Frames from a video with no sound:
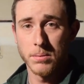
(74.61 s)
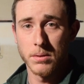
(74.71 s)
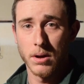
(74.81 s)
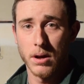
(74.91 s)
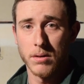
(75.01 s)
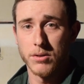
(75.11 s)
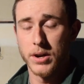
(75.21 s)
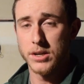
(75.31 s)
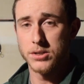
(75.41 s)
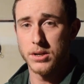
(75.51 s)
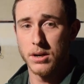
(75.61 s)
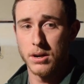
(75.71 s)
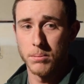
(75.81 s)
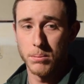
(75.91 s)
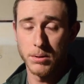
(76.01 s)
for next year
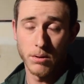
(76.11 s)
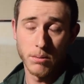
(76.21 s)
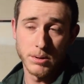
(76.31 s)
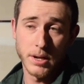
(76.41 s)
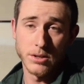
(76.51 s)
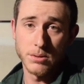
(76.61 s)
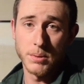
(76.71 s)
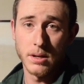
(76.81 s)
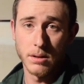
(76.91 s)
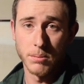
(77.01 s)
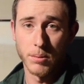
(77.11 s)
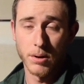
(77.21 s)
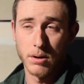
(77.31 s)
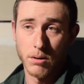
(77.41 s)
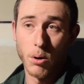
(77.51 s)
and potentially be a little more,
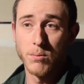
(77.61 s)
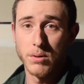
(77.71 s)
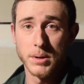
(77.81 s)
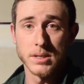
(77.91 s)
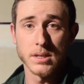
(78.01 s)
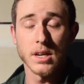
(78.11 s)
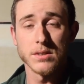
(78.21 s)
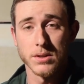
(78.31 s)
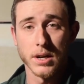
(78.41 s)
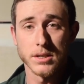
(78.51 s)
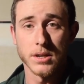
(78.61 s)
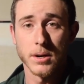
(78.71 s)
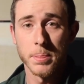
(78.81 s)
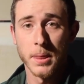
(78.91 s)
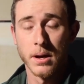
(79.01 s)
or hopefully be successful next year.